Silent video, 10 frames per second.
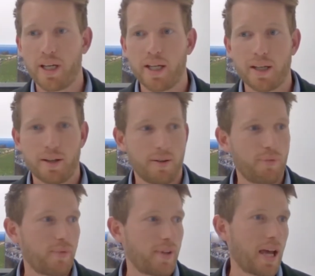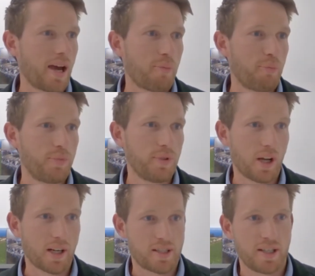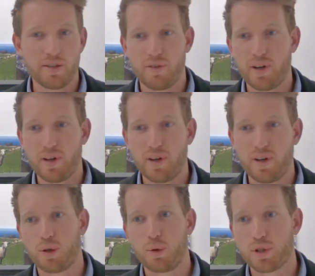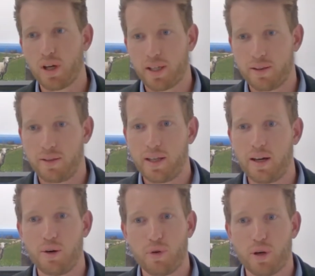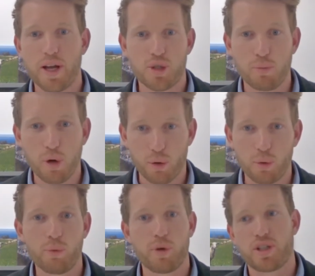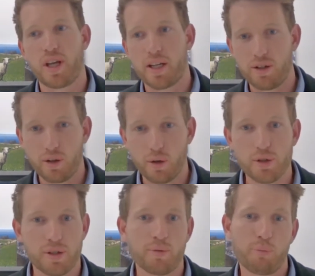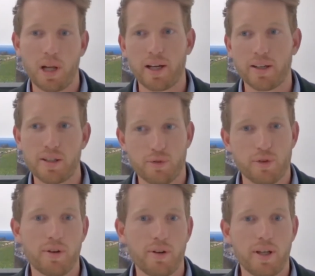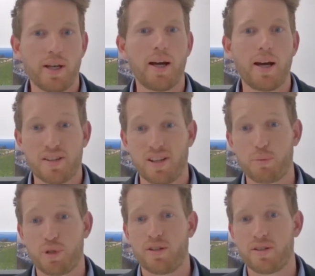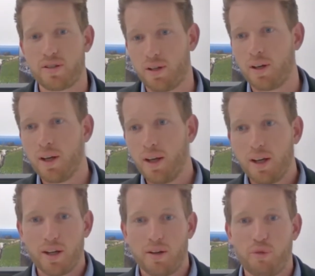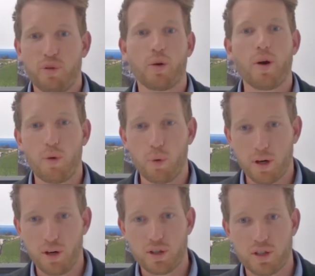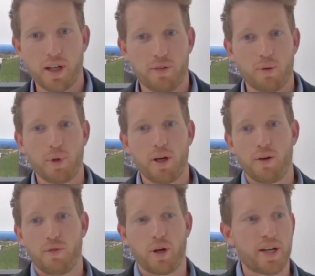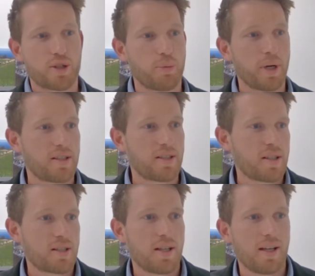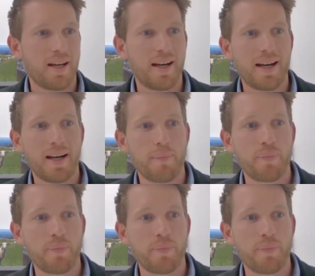We, like I said, developing tools like our financial model, which they can use and plug in different assumptions to figure out what it looks like from a financial basis.